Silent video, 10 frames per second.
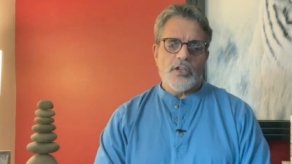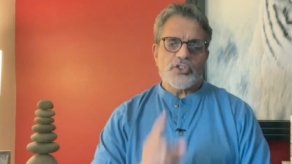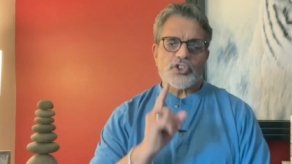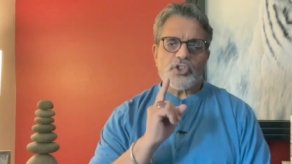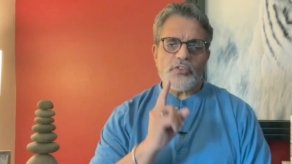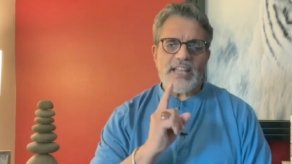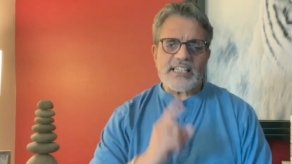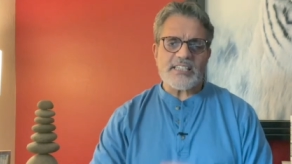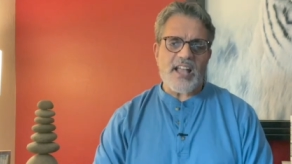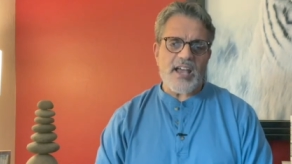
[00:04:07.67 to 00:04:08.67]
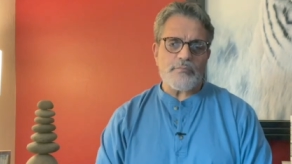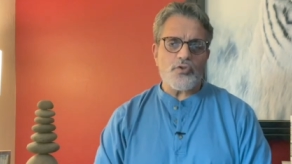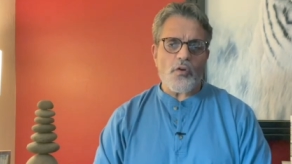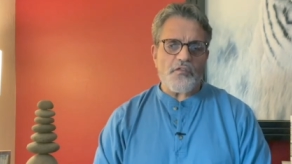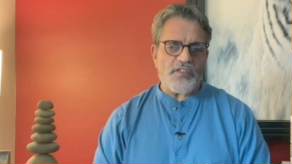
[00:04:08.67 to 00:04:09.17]
So next time
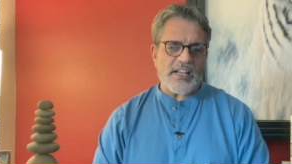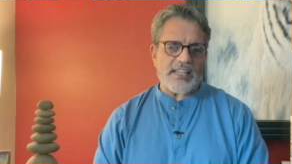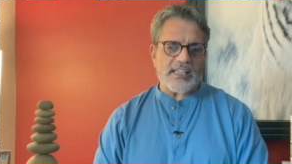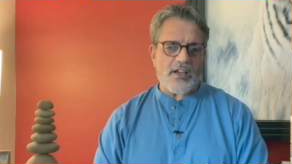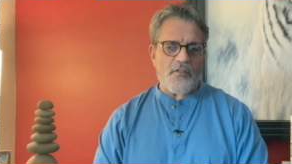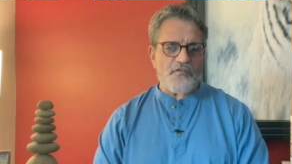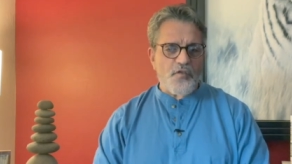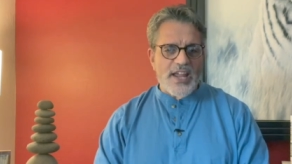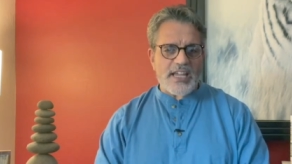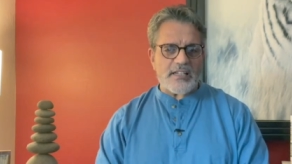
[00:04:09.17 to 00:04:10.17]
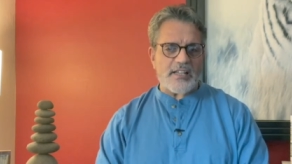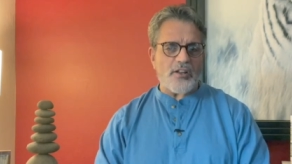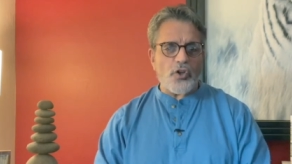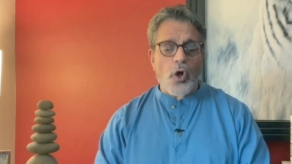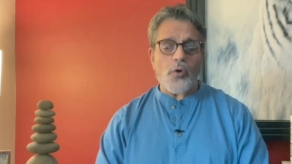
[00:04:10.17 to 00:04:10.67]
you're feeling afraid and
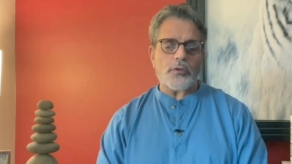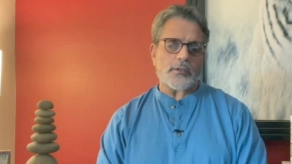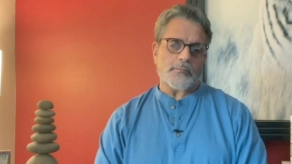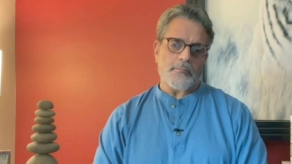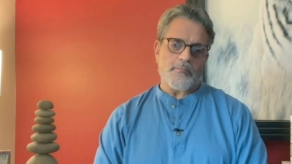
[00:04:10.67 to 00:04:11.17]
alone,